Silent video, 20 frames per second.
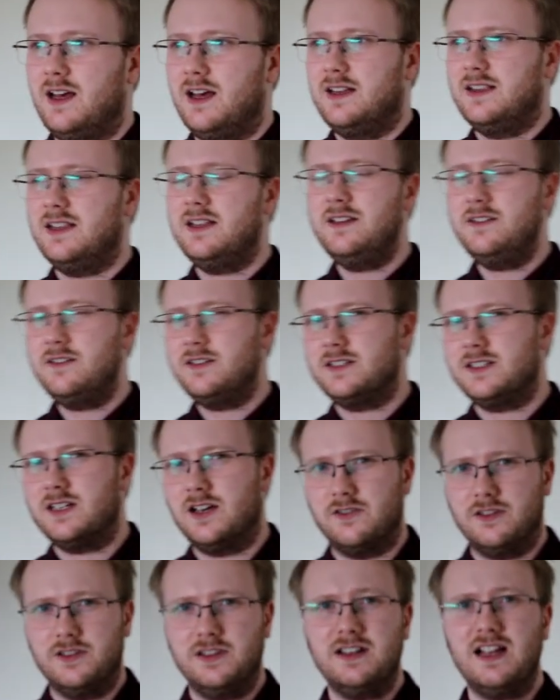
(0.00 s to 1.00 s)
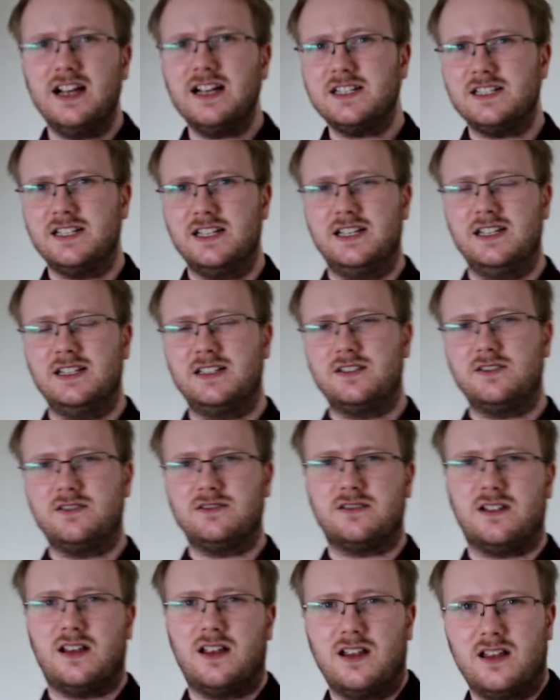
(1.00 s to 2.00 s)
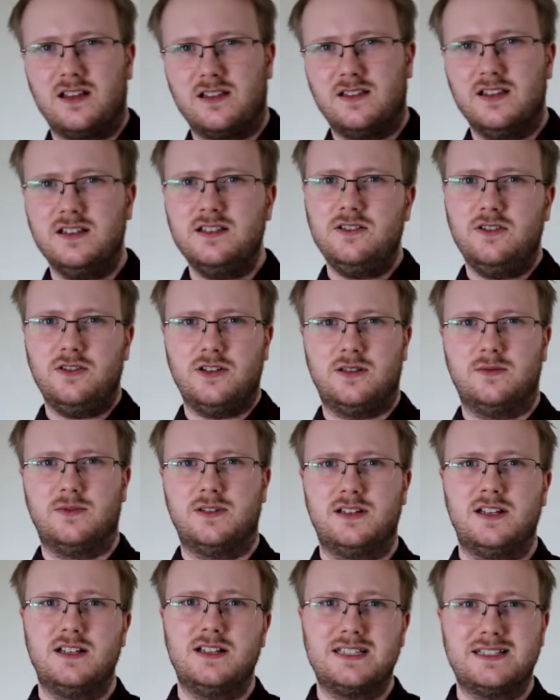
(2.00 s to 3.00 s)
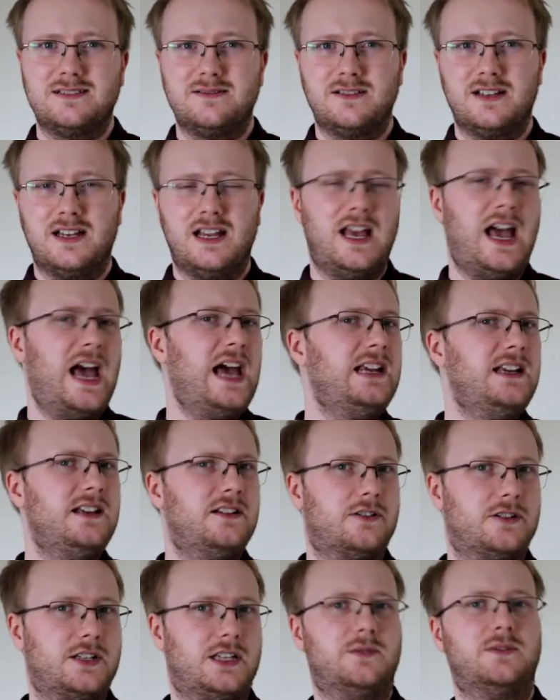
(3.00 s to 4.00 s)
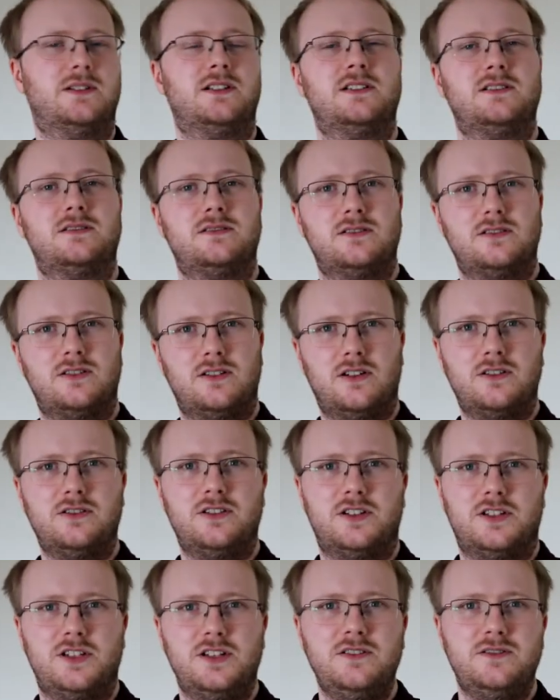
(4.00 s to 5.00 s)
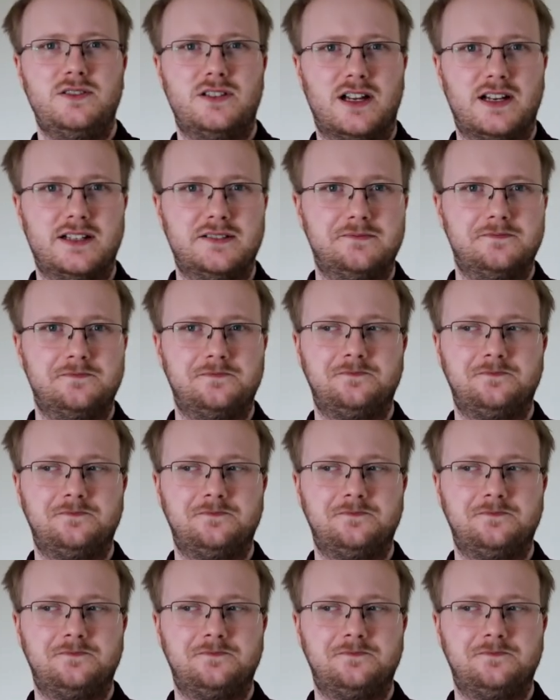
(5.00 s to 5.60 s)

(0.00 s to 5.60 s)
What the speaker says: And then you discover that actually it's not this document, it's any document on a Tuesday.